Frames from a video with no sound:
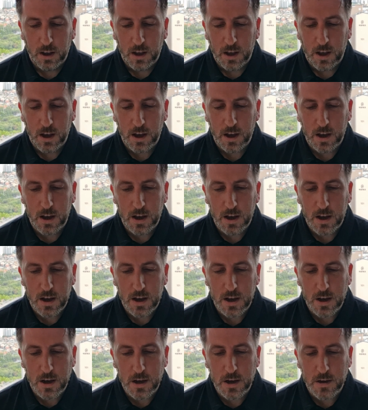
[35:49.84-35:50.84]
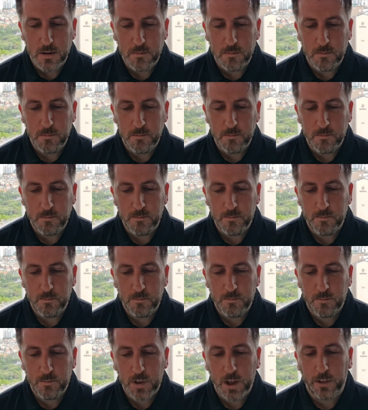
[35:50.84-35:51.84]
Um,
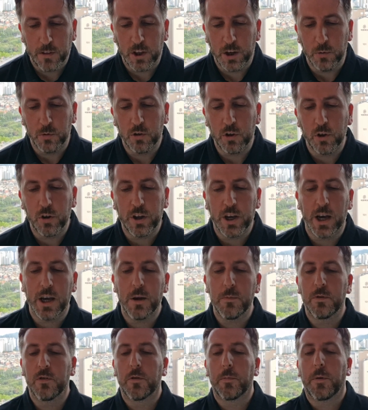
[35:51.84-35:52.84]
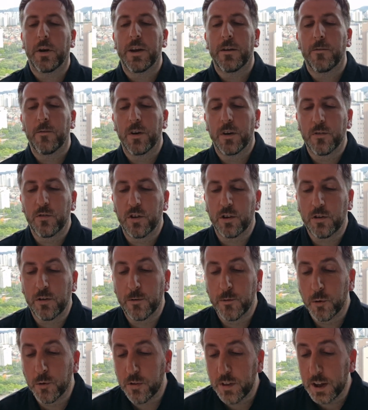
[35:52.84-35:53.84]
I think it was a good game, and to play in front of
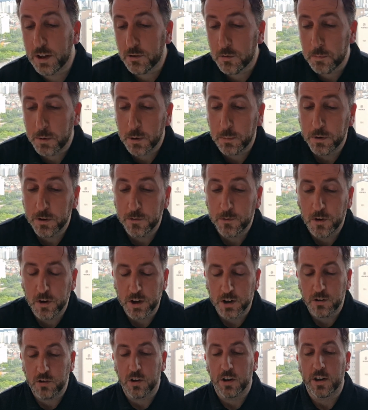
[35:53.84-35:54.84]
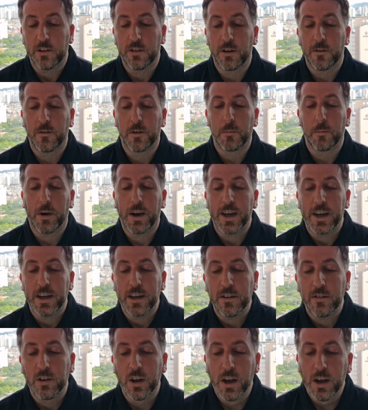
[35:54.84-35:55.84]
64,000 people is very exciting for the
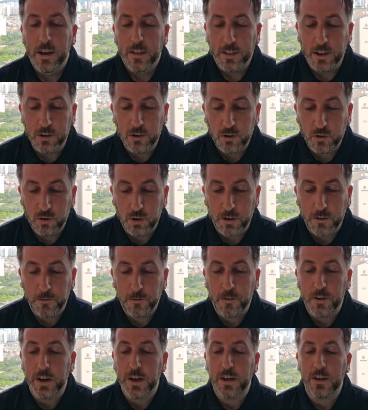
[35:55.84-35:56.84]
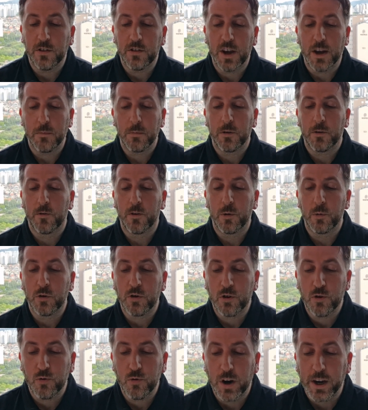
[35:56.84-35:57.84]
players. Then to try to find this atmosphere was
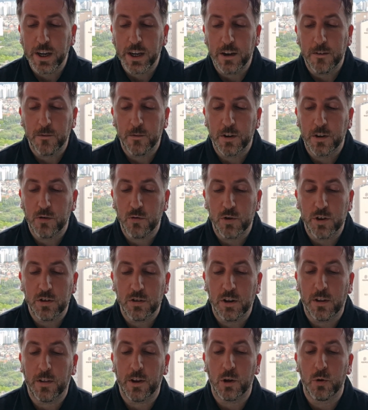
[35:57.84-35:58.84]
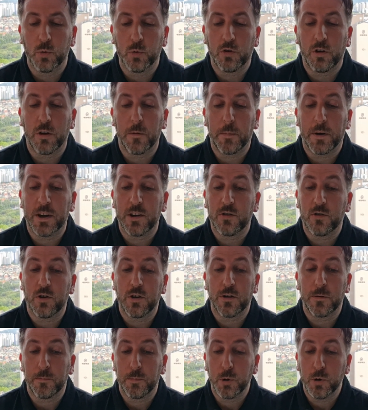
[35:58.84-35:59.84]
great, and for this reason, I think also the players
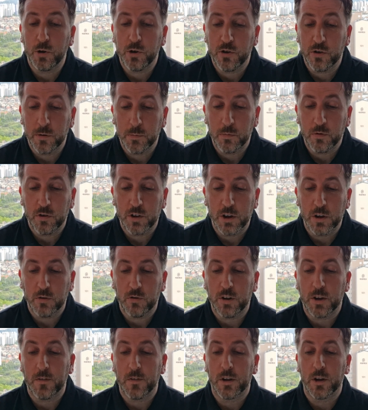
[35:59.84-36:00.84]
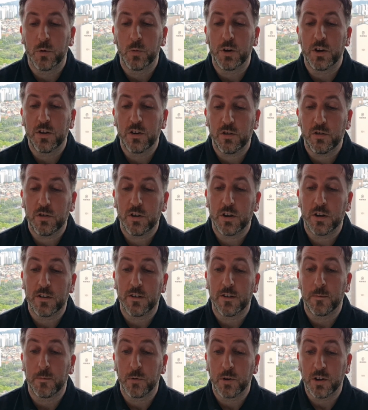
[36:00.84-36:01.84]
tried to push themselves, even though we just
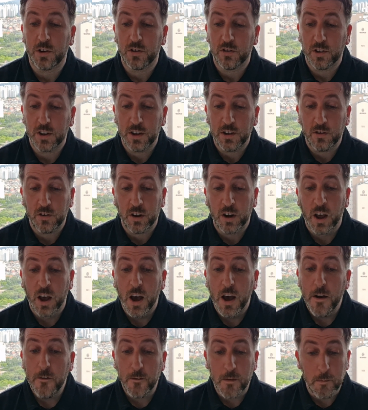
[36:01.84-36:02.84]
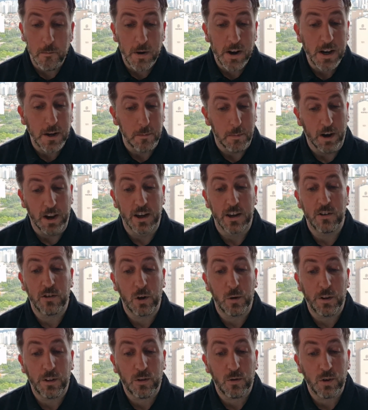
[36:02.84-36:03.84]
started pre season. For many players,
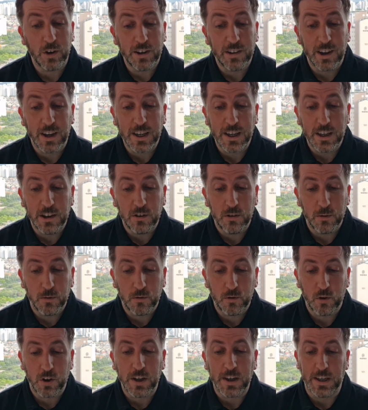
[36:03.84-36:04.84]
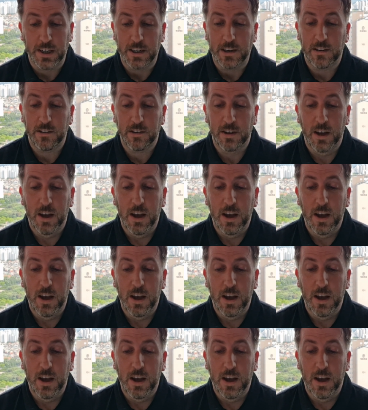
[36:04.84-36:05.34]
only three days of trainings.